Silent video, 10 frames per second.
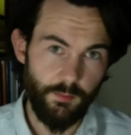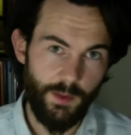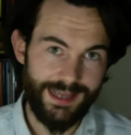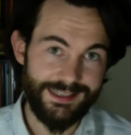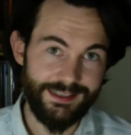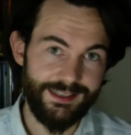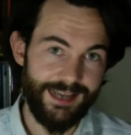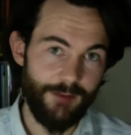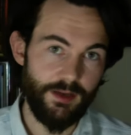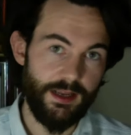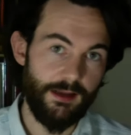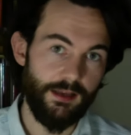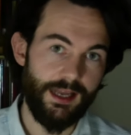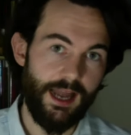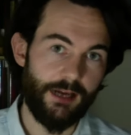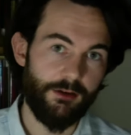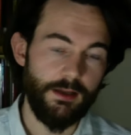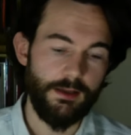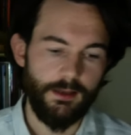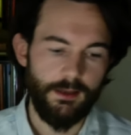Blessed Gabriel Allegra,
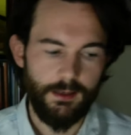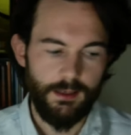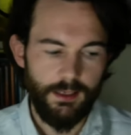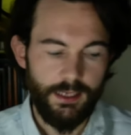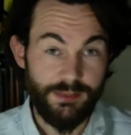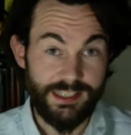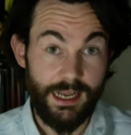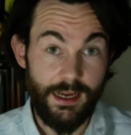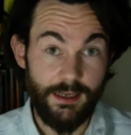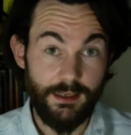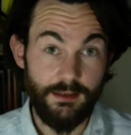he was the guy.